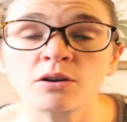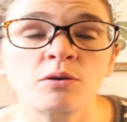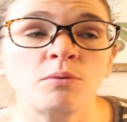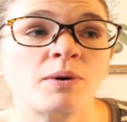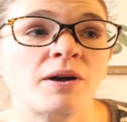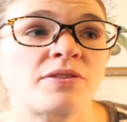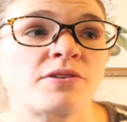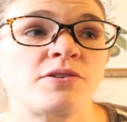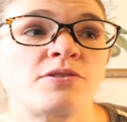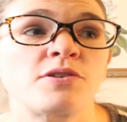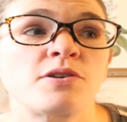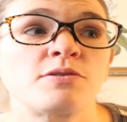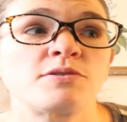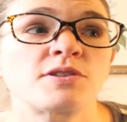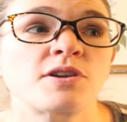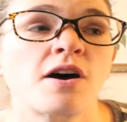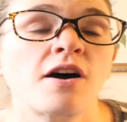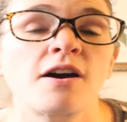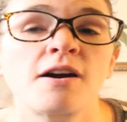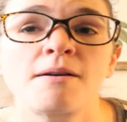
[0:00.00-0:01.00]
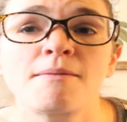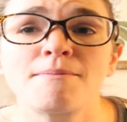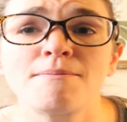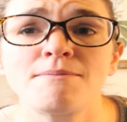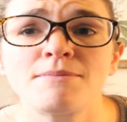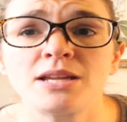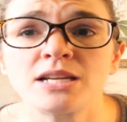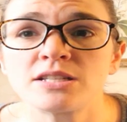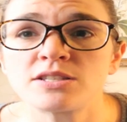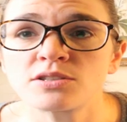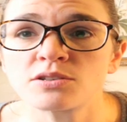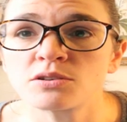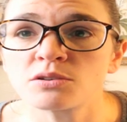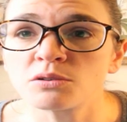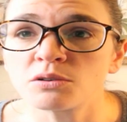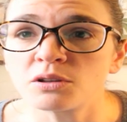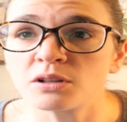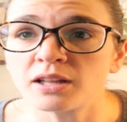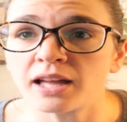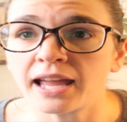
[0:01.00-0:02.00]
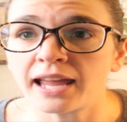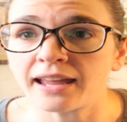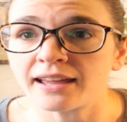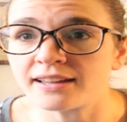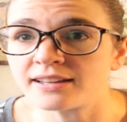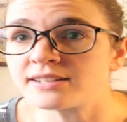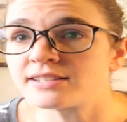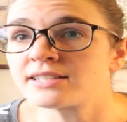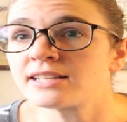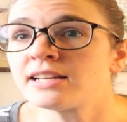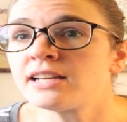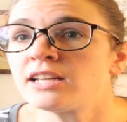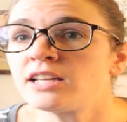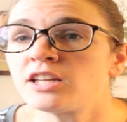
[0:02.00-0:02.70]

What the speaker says: or whether those are minuscule and,